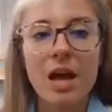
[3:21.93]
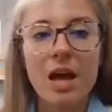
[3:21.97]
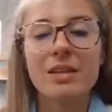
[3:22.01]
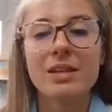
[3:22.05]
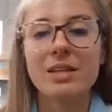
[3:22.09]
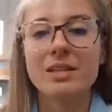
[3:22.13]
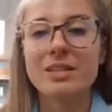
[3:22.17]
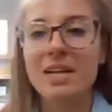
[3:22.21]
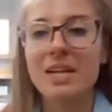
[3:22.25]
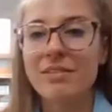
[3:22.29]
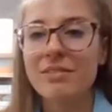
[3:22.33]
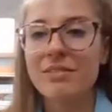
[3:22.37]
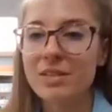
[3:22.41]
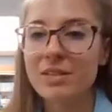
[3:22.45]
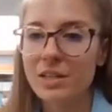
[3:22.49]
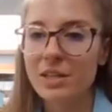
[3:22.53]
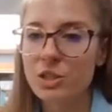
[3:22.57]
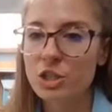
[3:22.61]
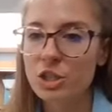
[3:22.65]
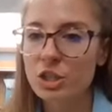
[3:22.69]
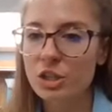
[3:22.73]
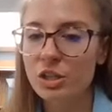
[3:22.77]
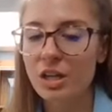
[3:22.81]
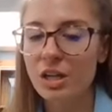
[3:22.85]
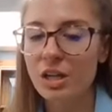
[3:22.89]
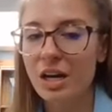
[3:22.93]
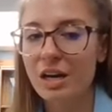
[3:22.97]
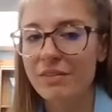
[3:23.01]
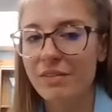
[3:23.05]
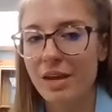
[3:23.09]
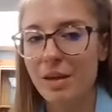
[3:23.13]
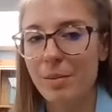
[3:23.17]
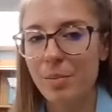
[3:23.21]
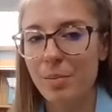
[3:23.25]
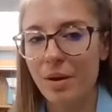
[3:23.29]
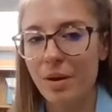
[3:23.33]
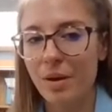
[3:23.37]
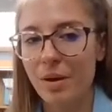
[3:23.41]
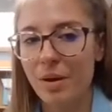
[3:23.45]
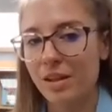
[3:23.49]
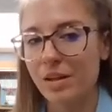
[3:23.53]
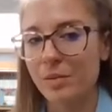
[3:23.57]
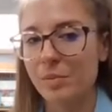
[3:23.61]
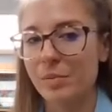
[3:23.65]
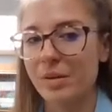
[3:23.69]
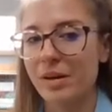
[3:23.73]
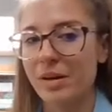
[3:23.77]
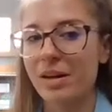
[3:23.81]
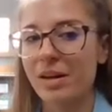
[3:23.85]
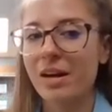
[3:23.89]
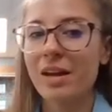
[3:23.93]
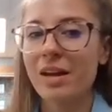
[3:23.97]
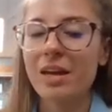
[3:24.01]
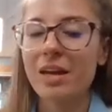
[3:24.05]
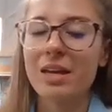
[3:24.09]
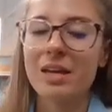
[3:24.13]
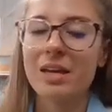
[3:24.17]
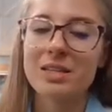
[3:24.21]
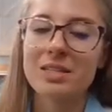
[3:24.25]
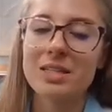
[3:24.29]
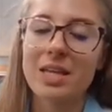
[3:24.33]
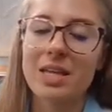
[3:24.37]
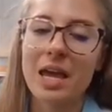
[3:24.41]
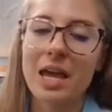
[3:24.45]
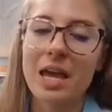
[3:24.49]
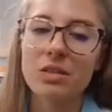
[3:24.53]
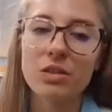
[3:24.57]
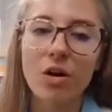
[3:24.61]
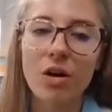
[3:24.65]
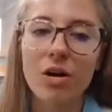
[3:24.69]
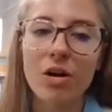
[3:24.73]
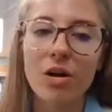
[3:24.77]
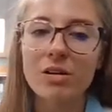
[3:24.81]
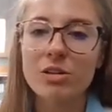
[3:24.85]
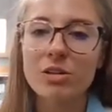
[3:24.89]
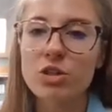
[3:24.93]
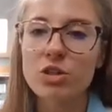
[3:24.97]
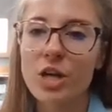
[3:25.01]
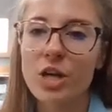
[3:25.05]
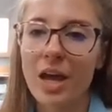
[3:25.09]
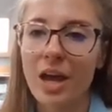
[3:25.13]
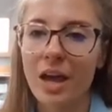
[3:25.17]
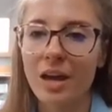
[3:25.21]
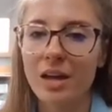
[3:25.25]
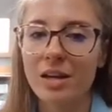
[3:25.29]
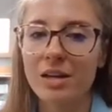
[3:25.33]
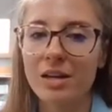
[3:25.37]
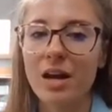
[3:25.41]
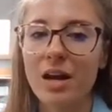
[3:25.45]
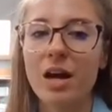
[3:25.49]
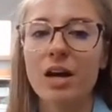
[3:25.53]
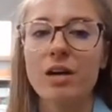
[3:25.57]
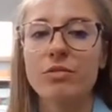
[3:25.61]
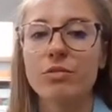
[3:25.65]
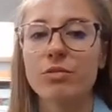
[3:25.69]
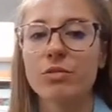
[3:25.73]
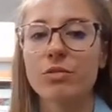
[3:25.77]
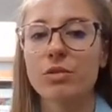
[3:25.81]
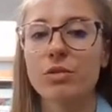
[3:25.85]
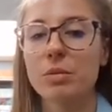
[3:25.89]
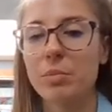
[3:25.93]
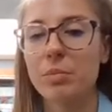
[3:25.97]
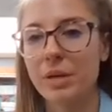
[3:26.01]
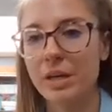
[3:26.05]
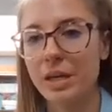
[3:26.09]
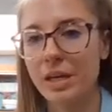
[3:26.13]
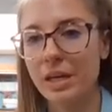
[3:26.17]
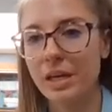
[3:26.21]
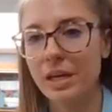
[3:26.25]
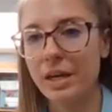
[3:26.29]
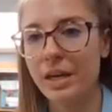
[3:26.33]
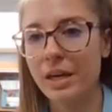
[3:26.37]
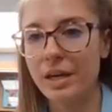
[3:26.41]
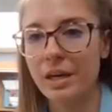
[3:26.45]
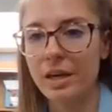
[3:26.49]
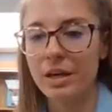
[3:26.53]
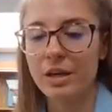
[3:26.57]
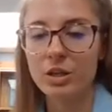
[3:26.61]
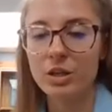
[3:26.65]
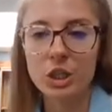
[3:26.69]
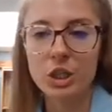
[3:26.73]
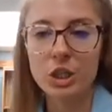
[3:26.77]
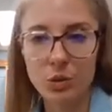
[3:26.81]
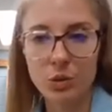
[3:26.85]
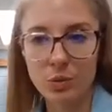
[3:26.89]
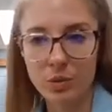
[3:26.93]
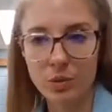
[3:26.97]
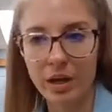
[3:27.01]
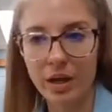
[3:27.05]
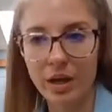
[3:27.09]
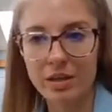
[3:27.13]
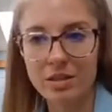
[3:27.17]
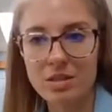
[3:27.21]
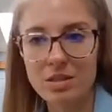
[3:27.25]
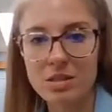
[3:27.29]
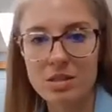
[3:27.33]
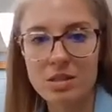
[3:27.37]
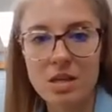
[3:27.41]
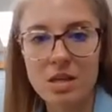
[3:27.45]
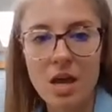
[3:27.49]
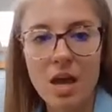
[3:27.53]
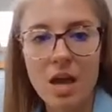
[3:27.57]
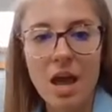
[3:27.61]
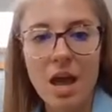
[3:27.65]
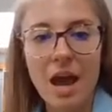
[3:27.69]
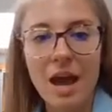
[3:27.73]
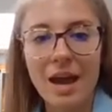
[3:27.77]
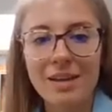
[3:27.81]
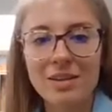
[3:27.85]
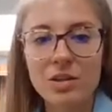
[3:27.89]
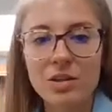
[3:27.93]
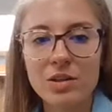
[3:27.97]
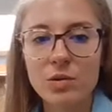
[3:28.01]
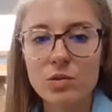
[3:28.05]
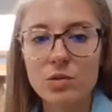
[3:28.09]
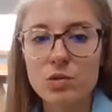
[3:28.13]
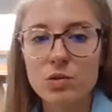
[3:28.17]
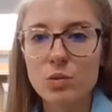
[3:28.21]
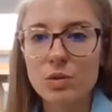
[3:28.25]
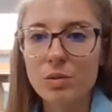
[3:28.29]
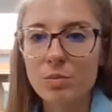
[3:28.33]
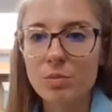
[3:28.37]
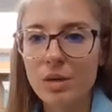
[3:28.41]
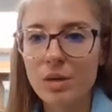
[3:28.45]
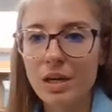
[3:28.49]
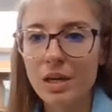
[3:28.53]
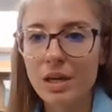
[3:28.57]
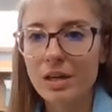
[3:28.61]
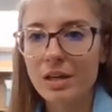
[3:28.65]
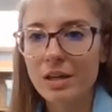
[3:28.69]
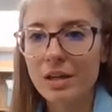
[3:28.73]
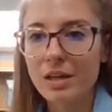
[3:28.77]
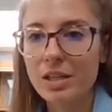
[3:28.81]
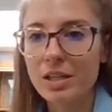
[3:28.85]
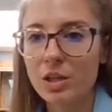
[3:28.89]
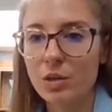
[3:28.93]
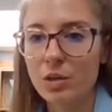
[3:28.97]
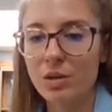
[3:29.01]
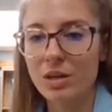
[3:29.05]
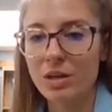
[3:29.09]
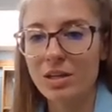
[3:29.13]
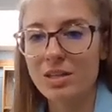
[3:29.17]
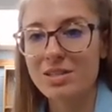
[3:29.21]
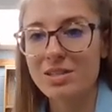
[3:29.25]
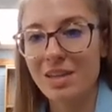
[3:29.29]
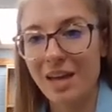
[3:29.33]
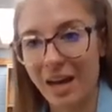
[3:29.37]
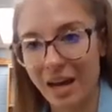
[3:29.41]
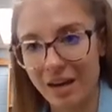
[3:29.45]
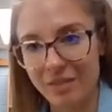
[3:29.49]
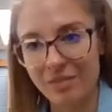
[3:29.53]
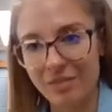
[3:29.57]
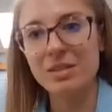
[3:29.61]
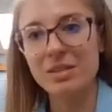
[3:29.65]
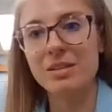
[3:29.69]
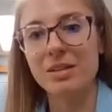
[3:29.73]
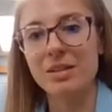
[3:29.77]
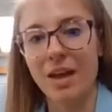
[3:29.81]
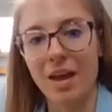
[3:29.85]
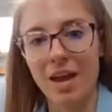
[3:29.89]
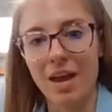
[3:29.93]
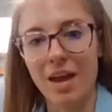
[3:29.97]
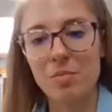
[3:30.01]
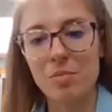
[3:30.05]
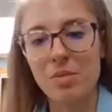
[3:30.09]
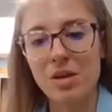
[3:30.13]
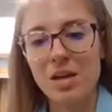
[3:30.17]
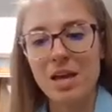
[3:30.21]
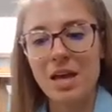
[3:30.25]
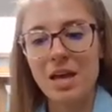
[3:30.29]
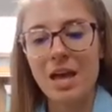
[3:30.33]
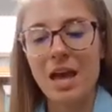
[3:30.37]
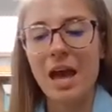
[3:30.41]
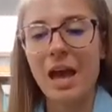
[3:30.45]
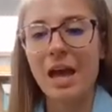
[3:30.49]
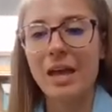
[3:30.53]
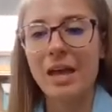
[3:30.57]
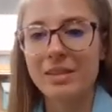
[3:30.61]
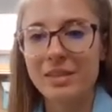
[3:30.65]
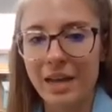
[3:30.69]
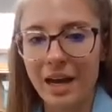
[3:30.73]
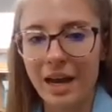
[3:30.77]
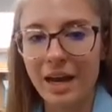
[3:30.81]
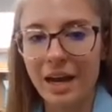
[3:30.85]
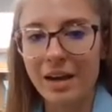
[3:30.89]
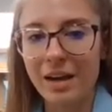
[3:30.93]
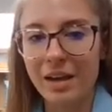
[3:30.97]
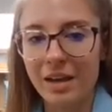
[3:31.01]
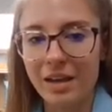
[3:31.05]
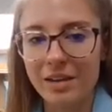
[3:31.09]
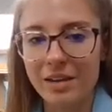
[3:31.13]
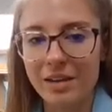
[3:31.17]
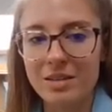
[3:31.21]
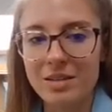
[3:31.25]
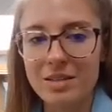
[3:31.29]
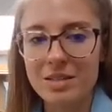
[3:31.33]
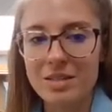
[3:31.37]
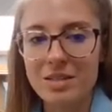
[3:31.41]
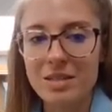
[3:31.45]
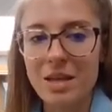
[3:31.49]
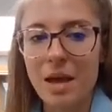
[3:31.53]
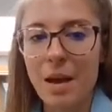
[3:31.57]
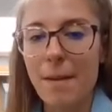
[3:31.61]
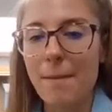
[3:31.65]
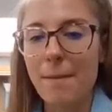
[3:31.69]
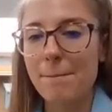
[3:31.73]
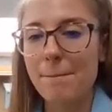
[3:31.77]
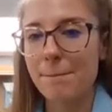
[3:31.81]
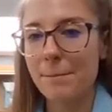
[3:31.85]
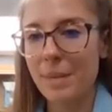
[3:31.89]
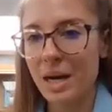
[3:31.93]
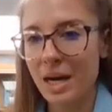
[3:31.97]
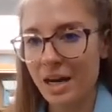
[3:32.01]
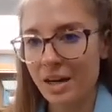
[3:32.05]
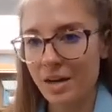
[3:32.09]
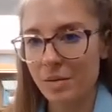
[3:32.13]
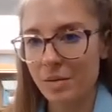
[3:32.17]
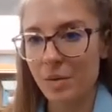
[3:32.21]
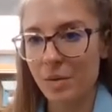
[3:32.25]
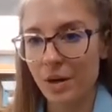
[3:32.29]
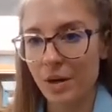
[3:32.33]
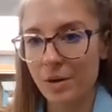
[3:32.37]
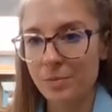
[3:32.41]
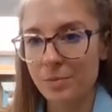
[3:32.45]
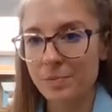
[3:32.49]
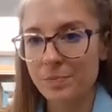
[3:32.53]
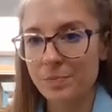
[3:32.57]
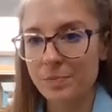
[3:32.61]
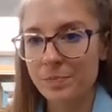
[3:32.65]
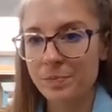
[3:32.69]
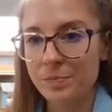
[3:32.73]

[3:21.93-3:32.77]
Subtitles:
The definition of a polymer is a long chain of repeating units. And those repeating units have a name, and that is monomer.